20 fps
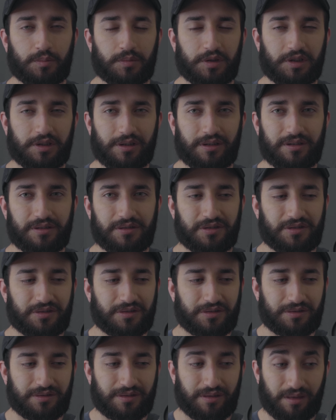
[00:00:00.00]

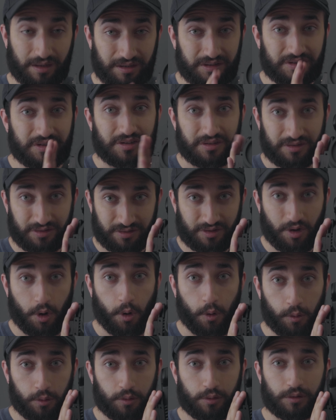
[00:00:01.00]
because this is
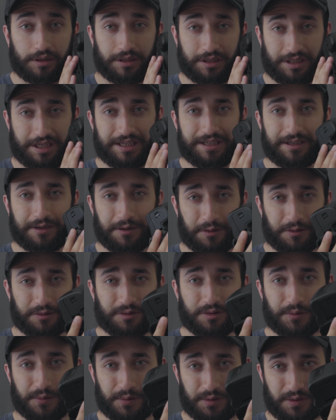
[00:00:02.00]
totally
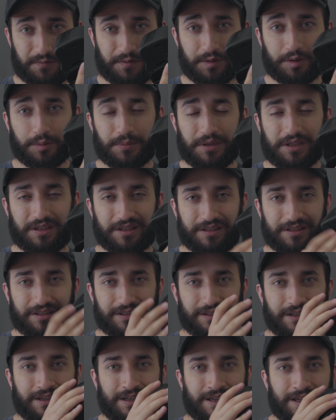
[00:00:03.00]
geared towards filmmaking.